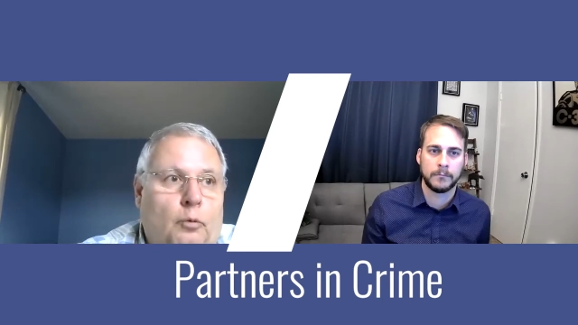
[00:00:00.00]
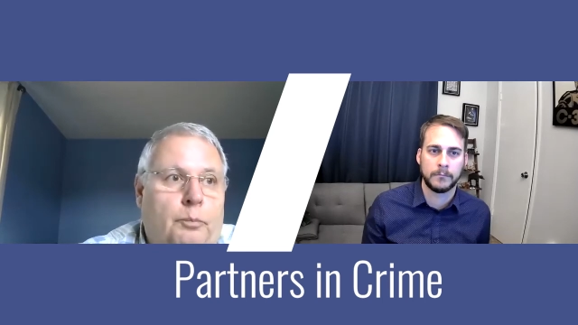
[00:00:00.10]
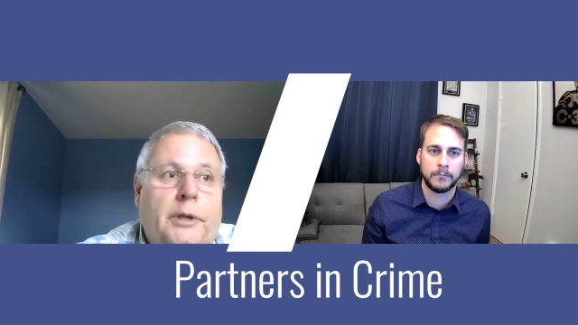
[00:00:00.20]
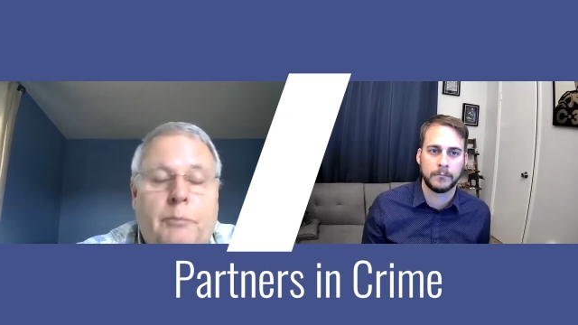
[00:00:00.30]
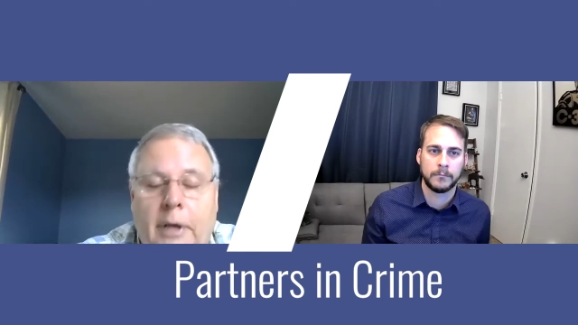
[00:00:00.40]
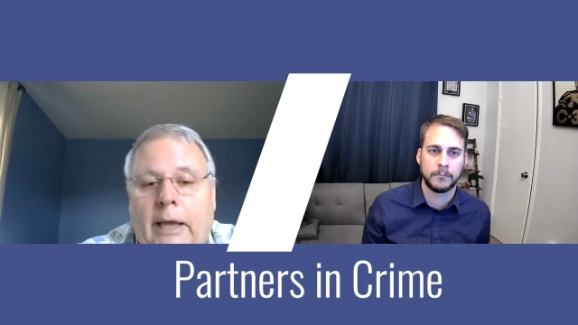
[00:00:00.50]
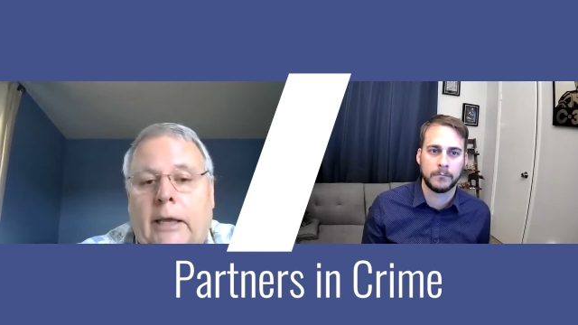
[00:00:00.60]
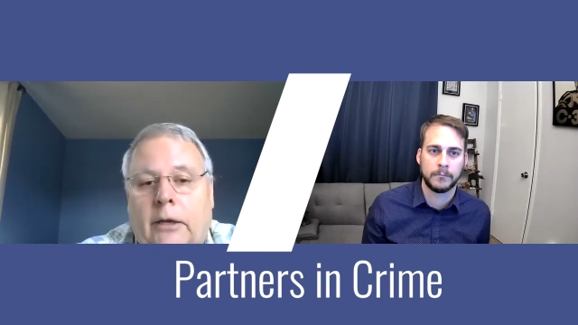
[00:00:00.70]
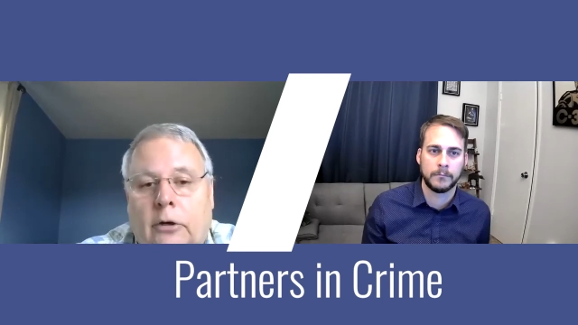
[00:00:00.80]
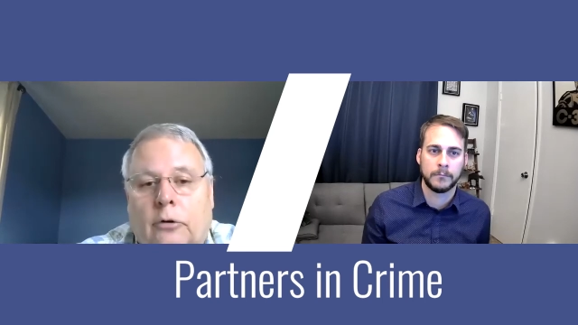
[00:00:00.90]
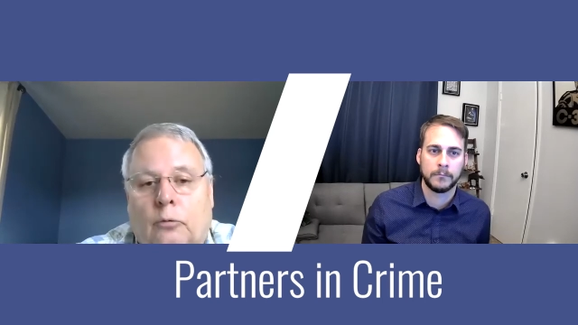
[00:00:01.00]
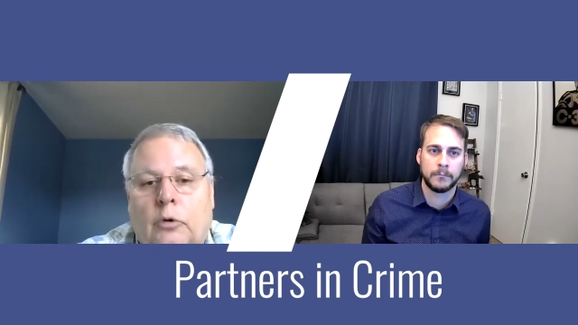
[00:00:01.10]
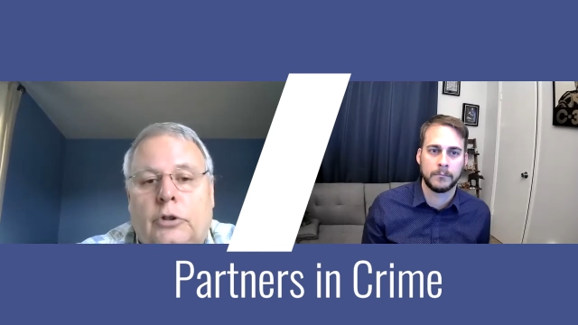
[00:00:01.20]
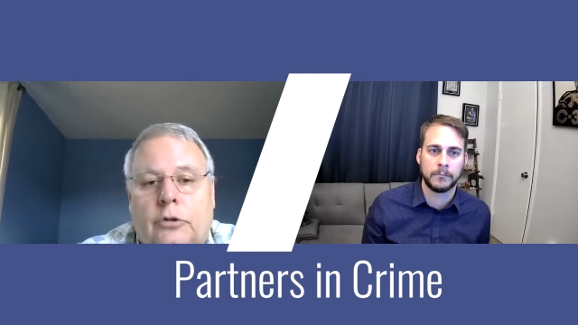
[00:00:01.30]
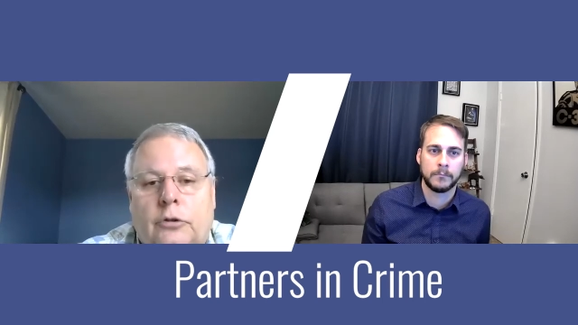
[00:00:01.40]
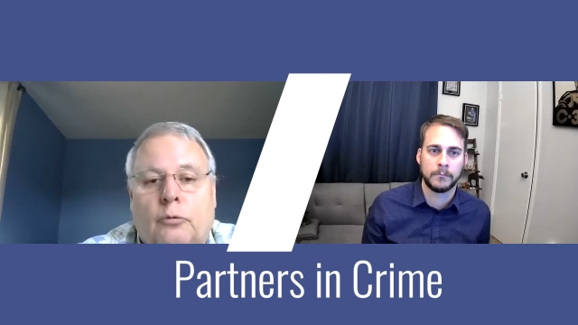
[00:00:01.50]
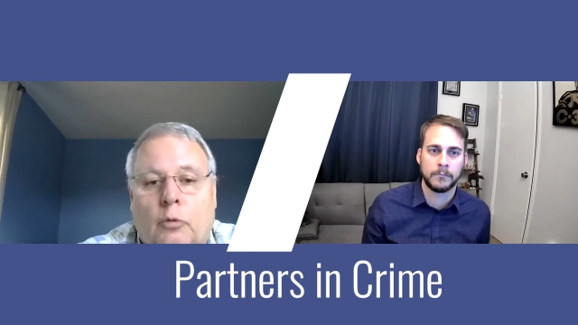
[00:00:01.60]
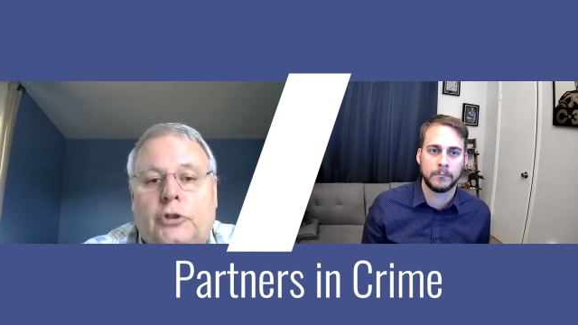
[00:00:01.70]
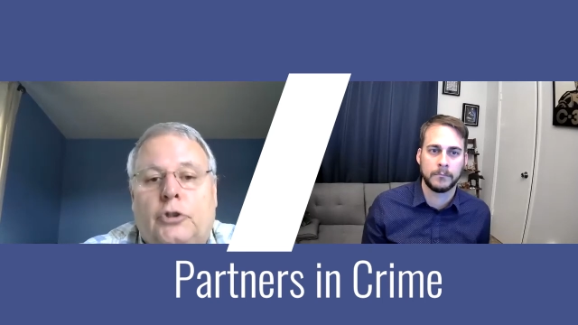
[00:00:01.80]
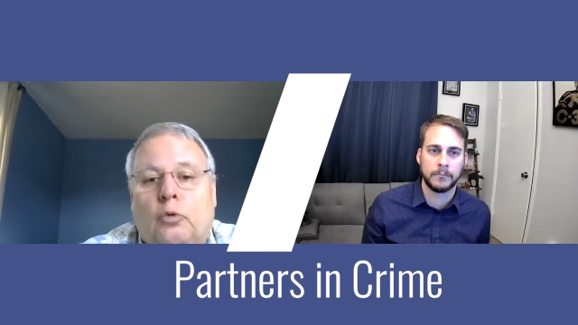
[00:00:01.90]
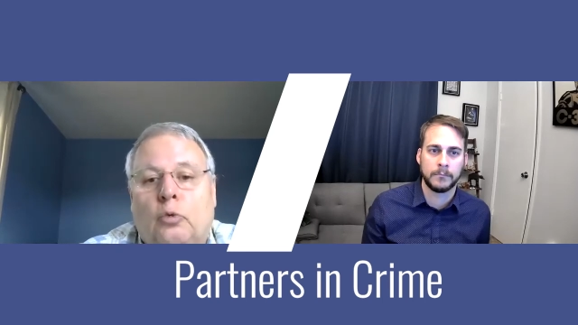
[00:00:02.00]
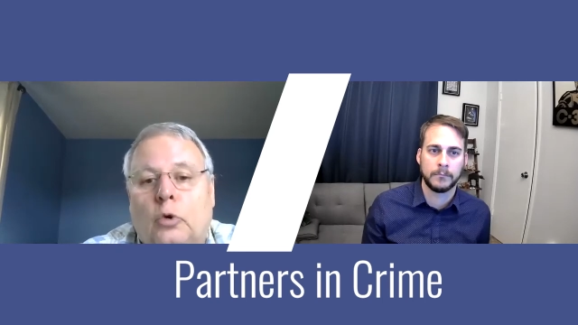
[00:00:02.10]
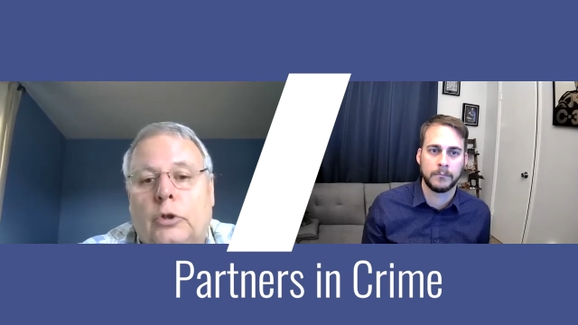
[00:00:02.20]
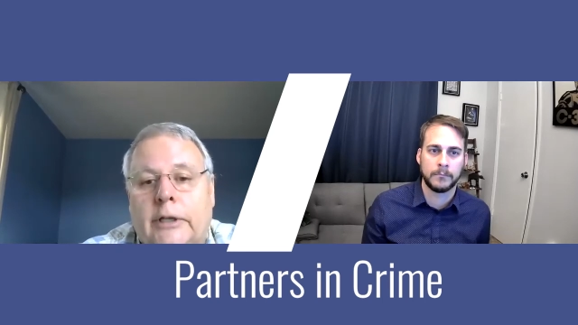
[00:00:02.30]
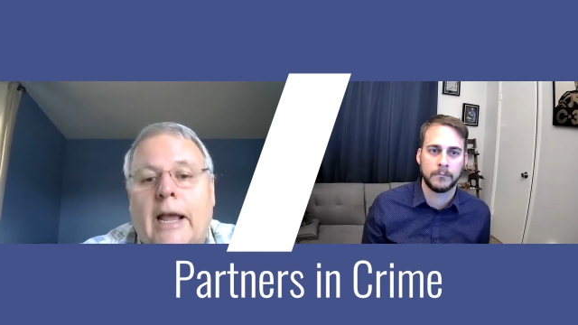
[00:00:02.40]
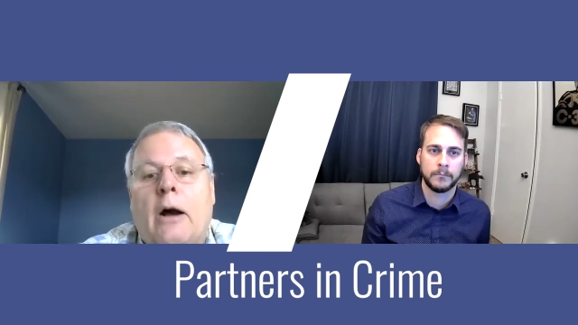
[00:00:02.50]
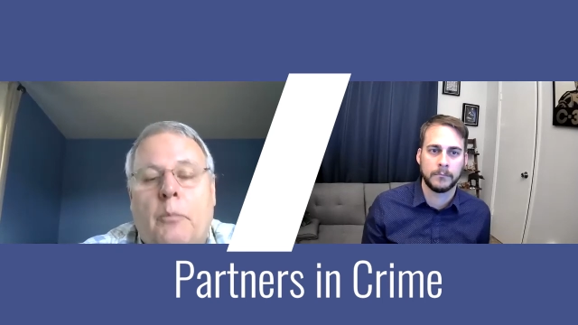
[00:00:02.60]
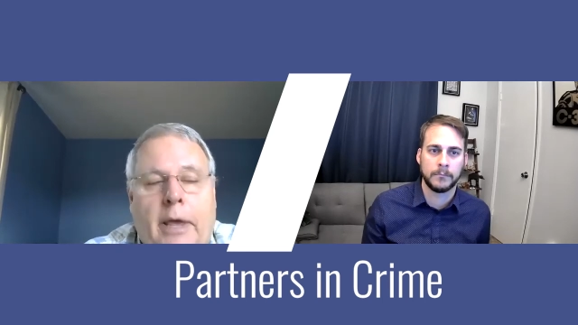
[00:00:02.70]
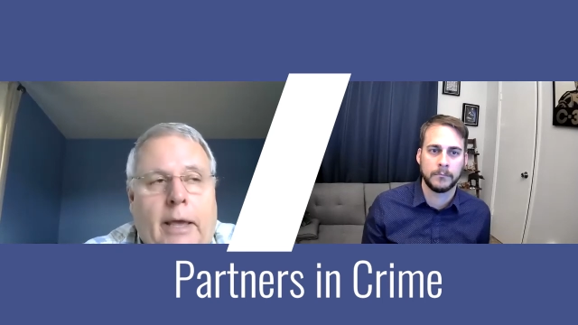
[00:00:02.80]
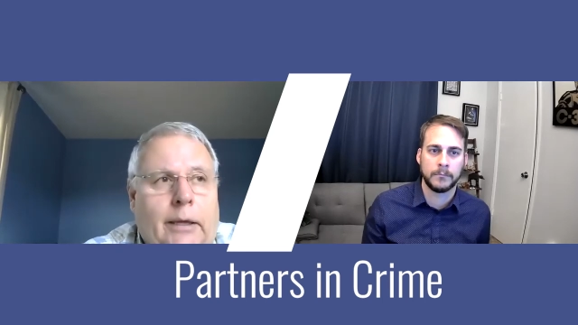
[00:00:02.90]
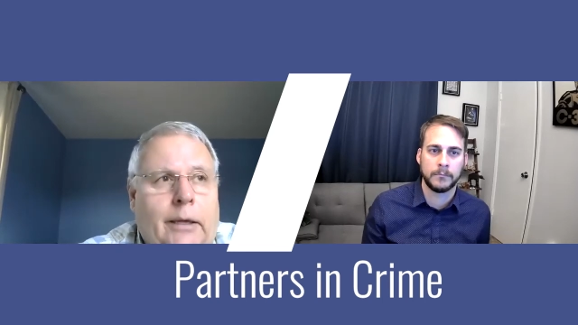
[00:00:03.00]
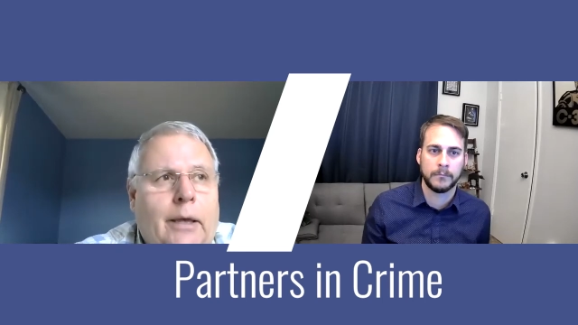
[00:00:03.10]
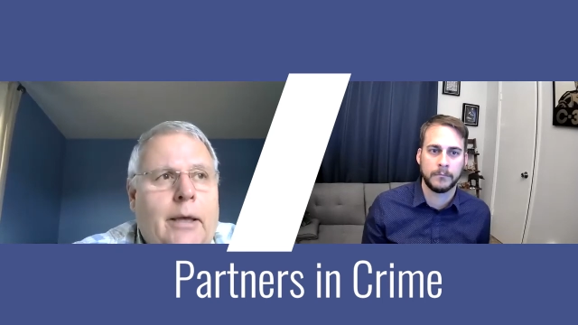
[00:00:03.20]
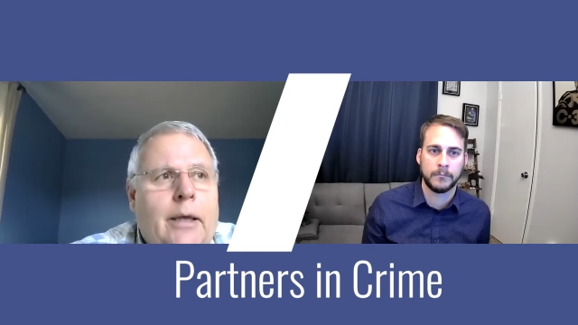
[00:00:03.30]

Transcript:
Speaker 1: been paying or what to what you would now pay